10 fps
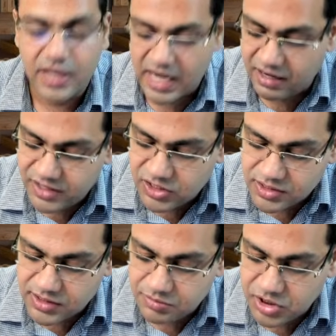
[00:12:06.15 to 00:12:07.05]
Average
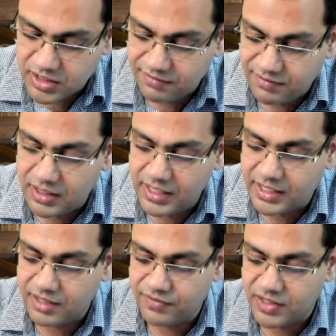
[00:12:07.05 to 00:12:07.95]
consumption given, lead
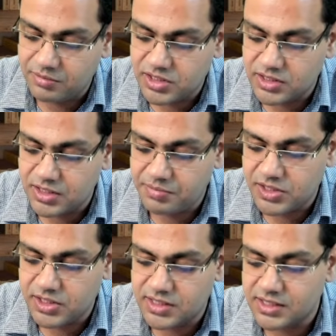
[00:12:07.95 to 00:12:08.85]
time for emergency
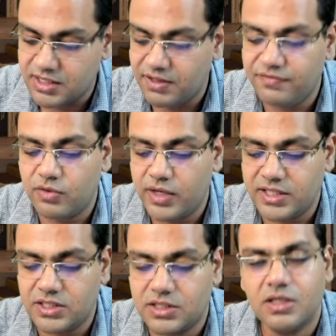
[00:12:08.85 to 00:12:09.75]
purchases given 4
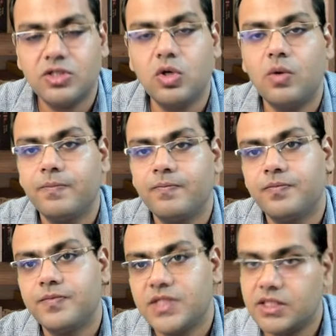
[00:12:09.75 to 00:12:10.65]
days. So
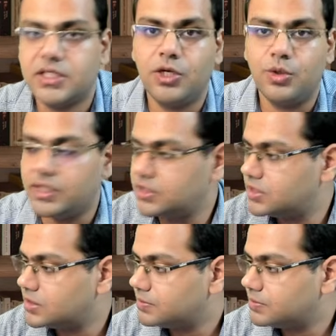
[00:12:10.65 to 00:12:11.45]
60 units.